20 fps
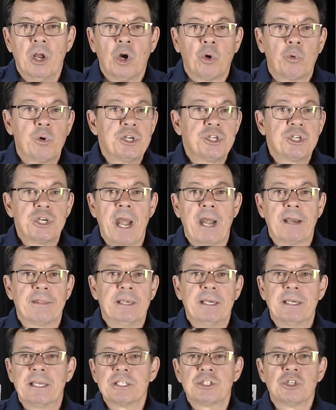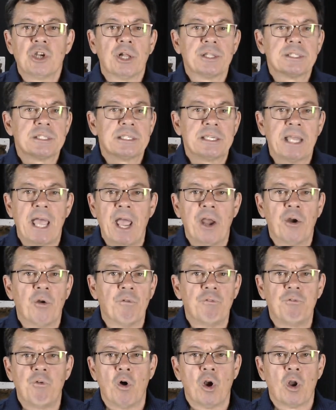Christianity does not stand or
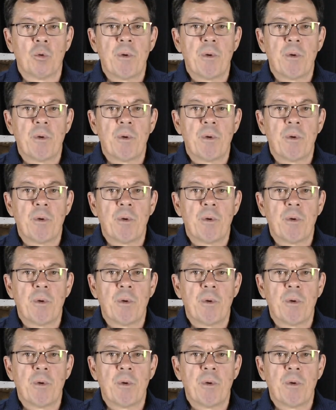fall